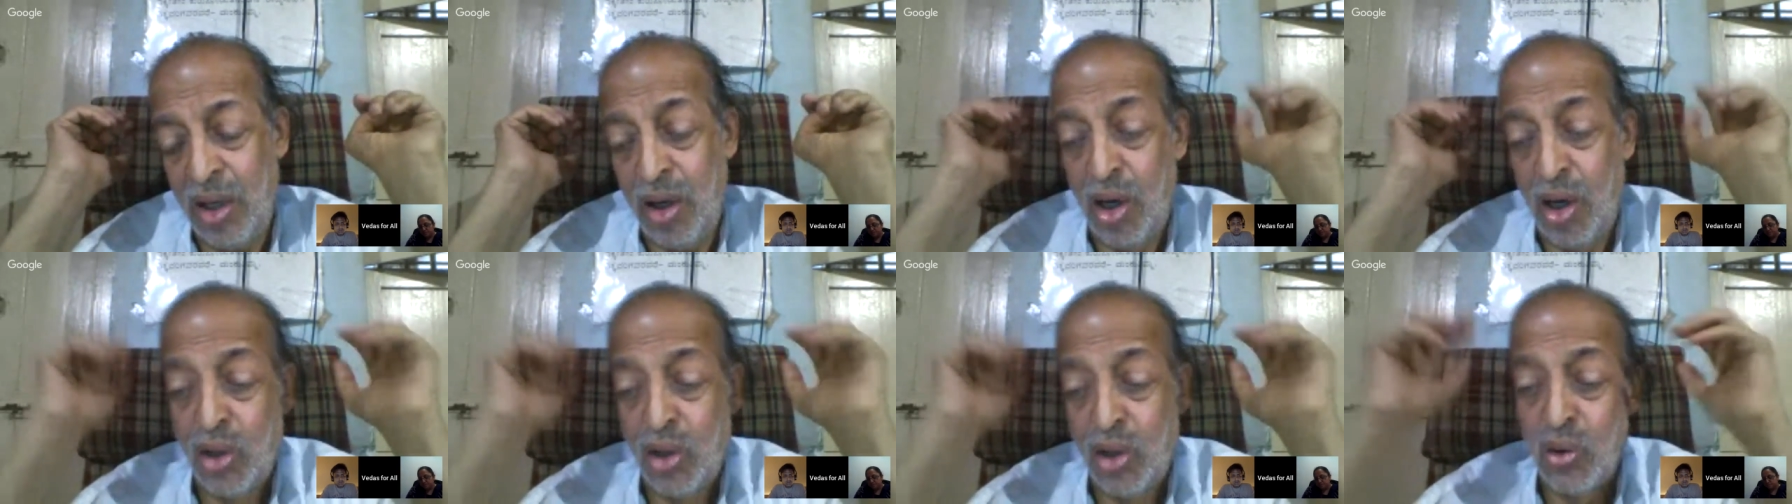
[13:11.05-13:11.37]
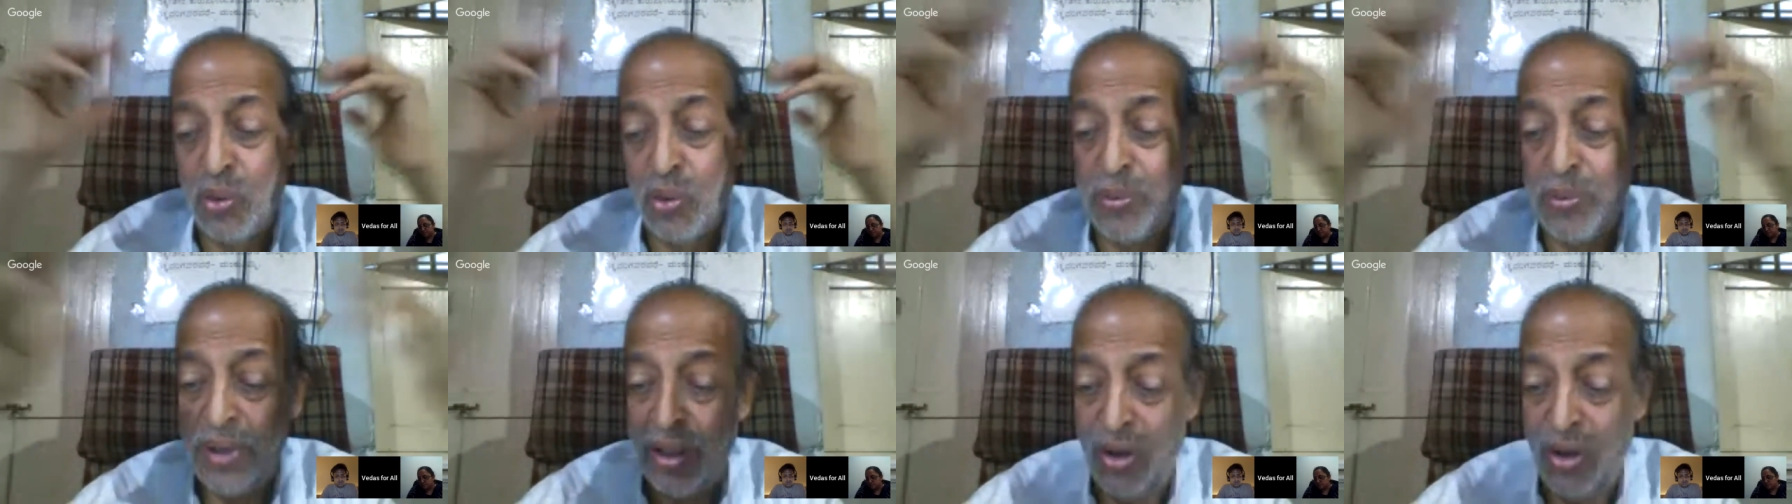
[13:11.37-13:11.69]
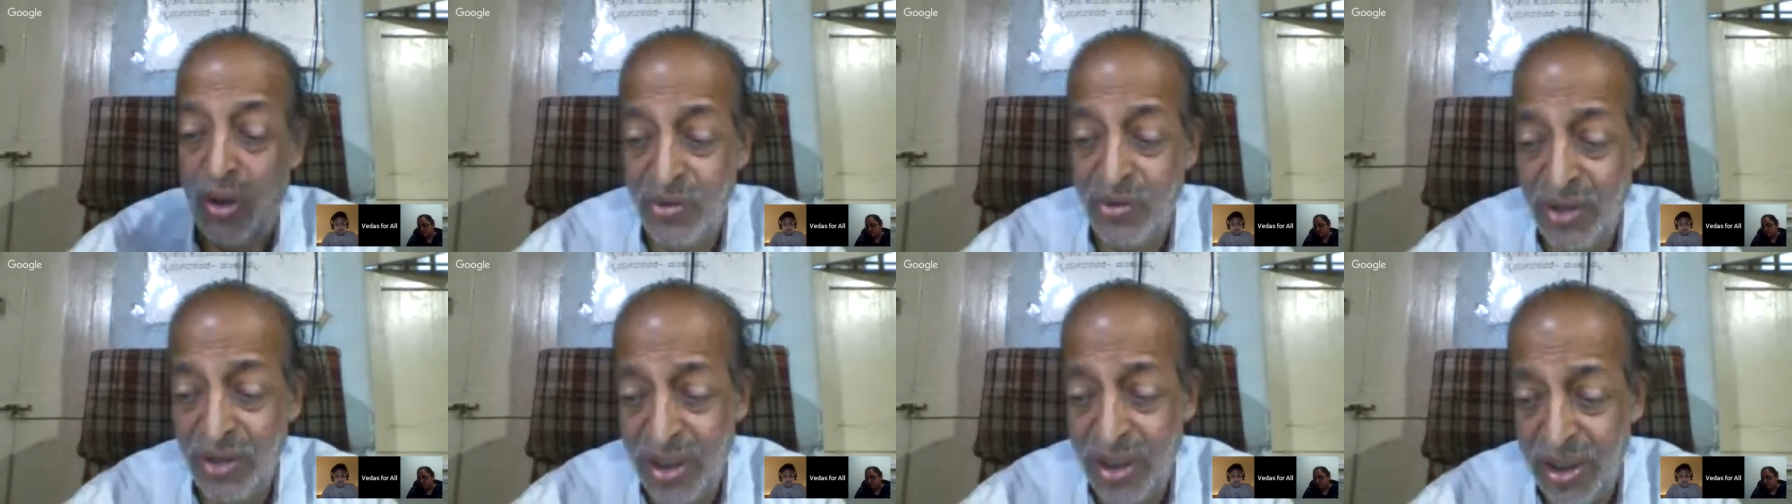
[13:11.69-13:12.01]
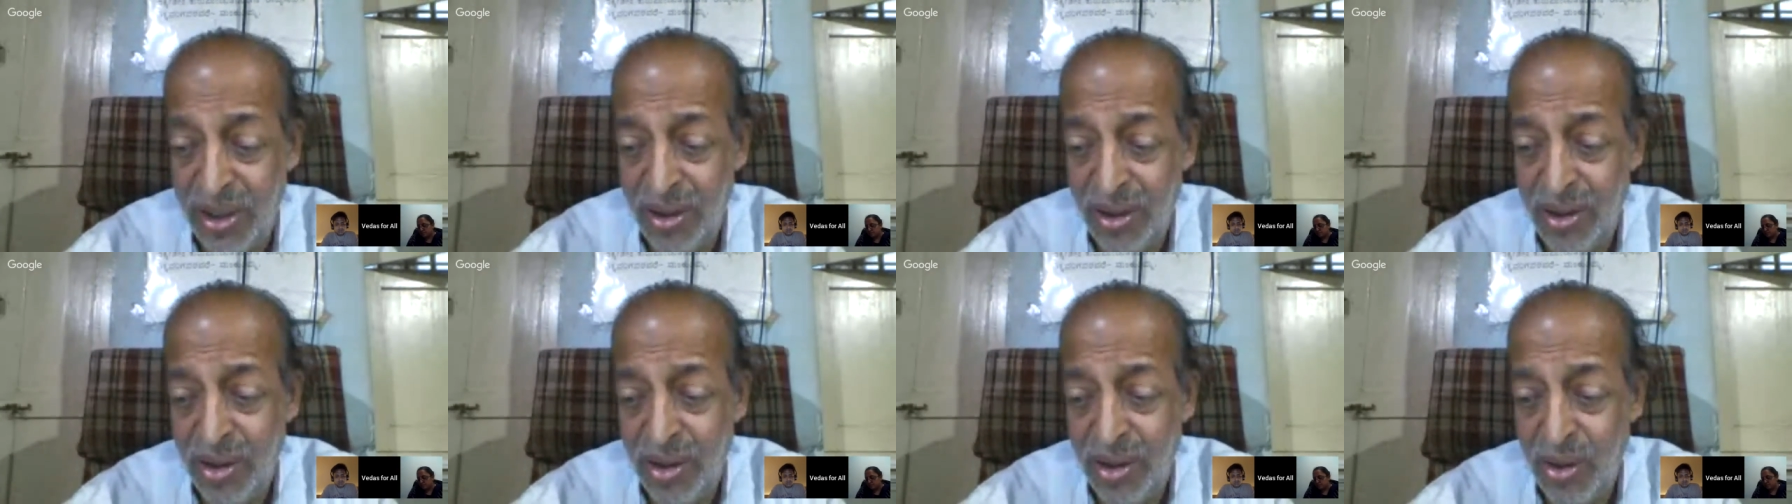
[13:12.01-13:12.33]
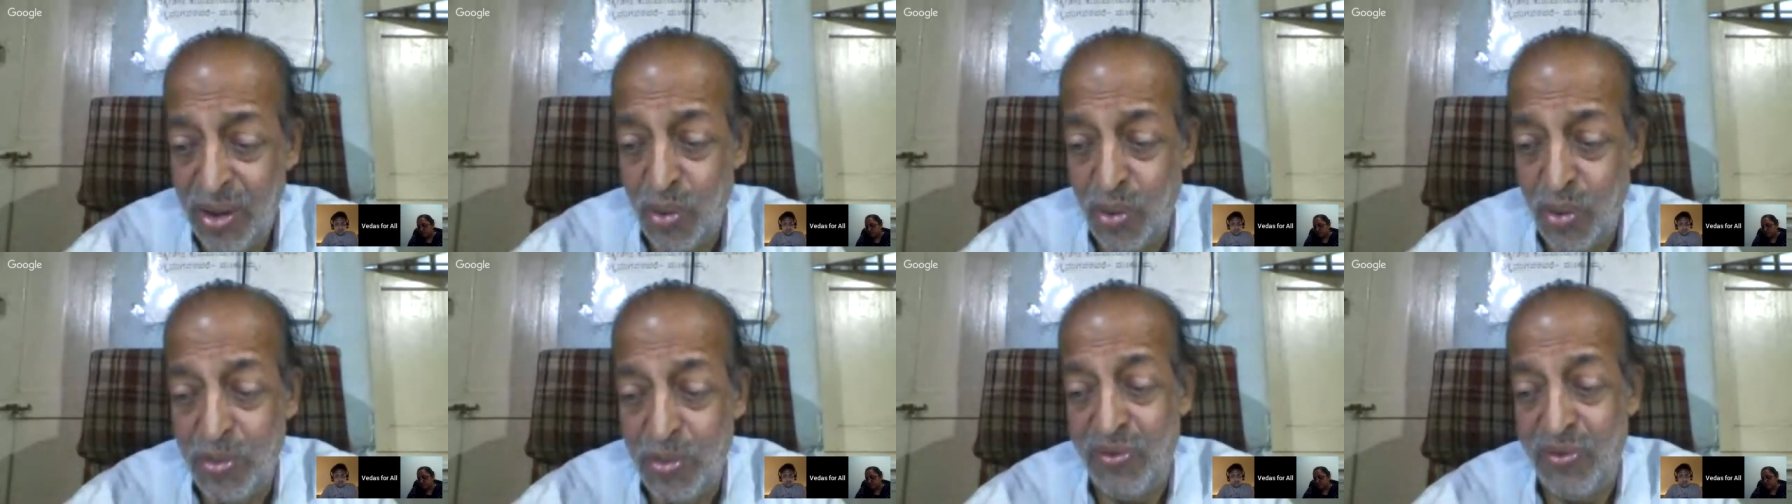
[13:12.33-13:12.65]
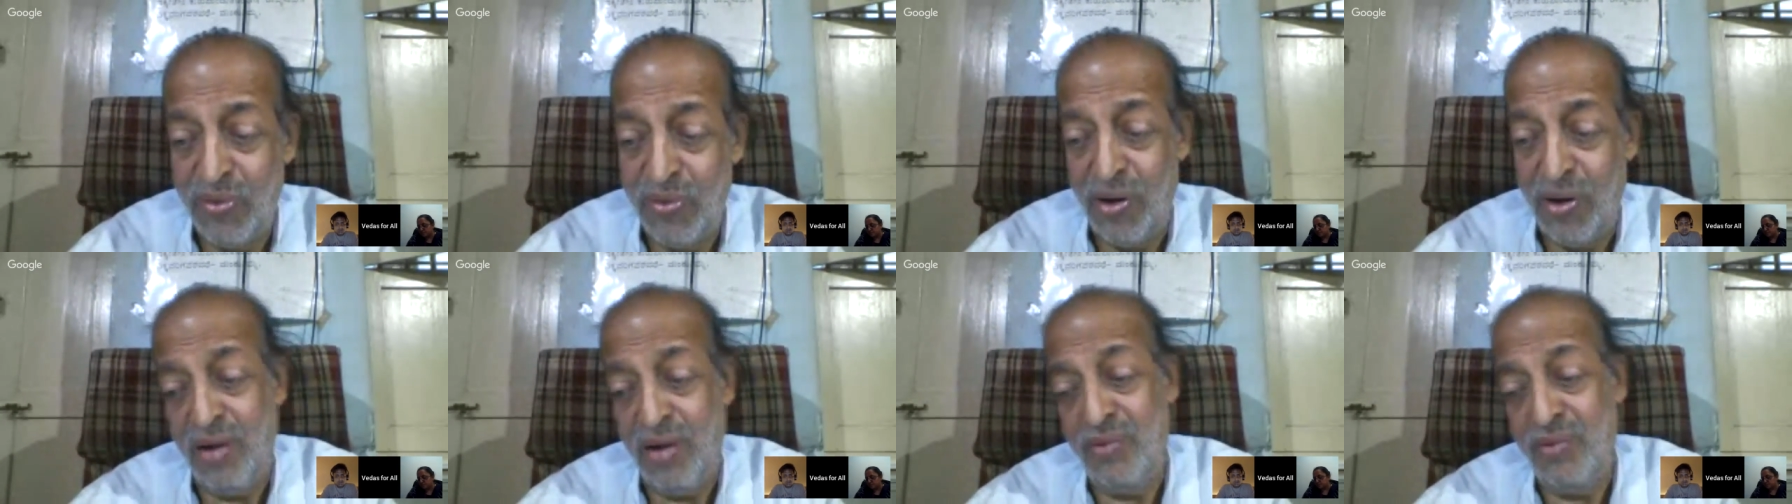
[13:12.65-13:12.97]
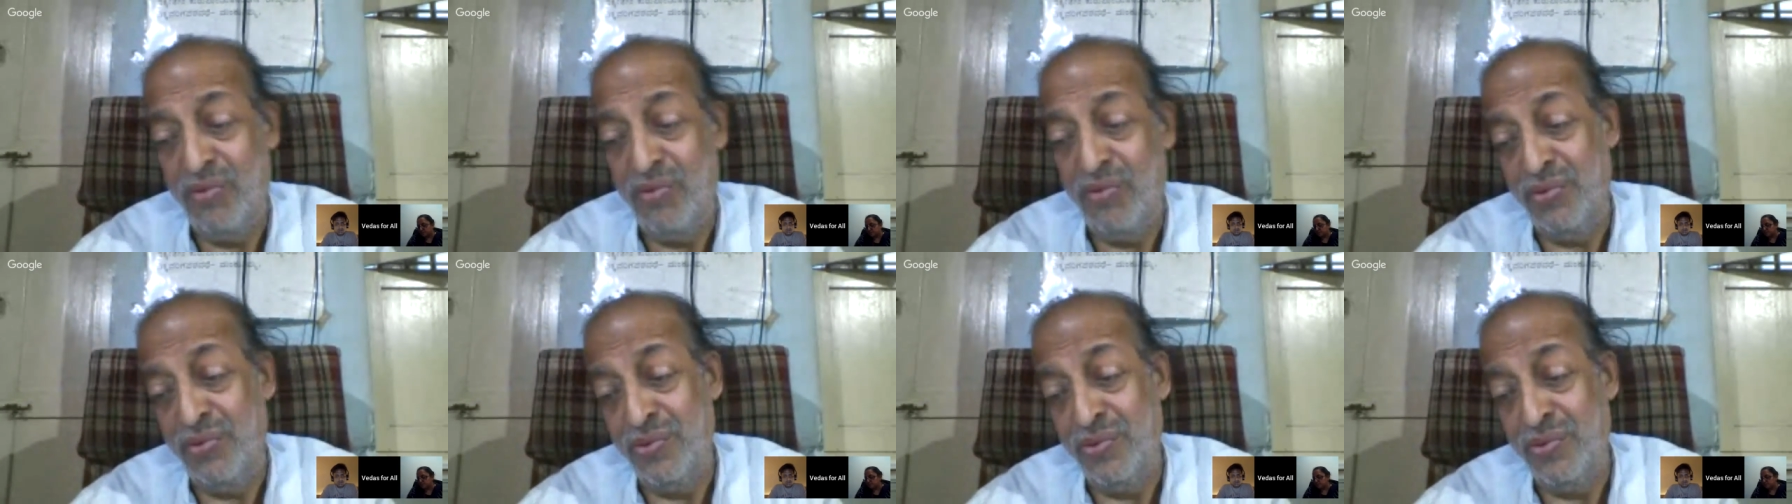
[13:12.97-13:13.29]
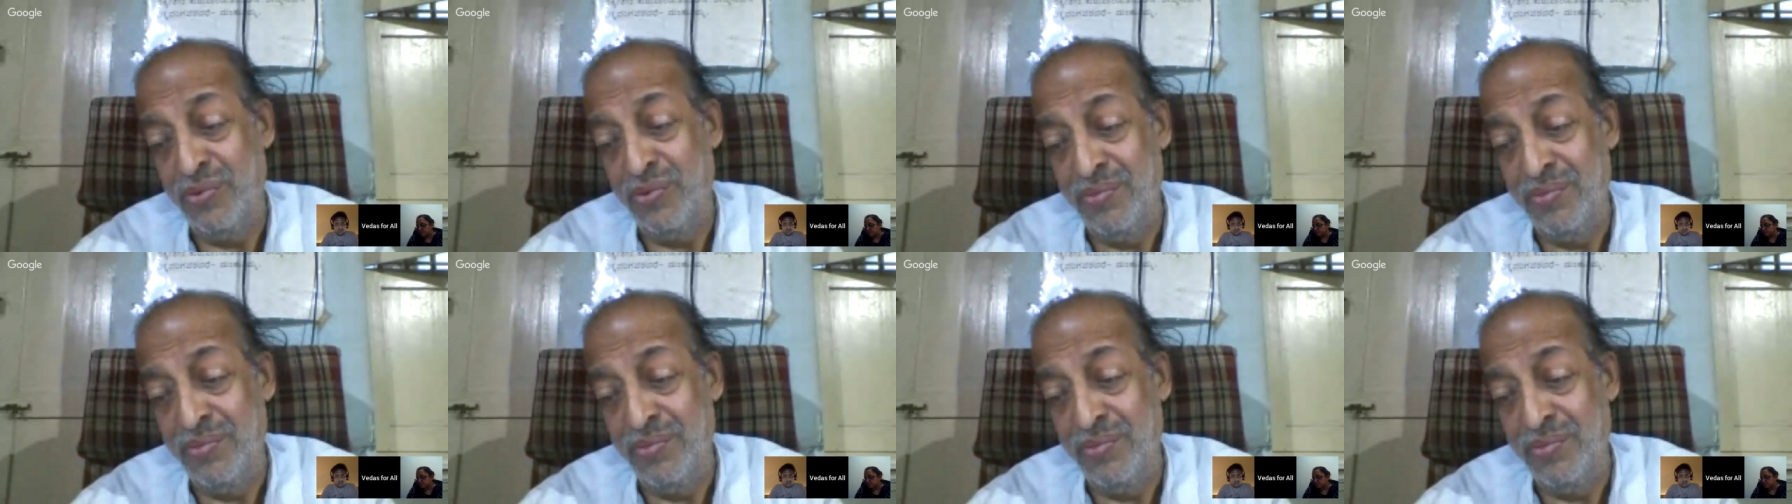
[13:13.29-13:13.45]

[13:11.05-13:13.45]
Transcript: God could be closer, could be far off.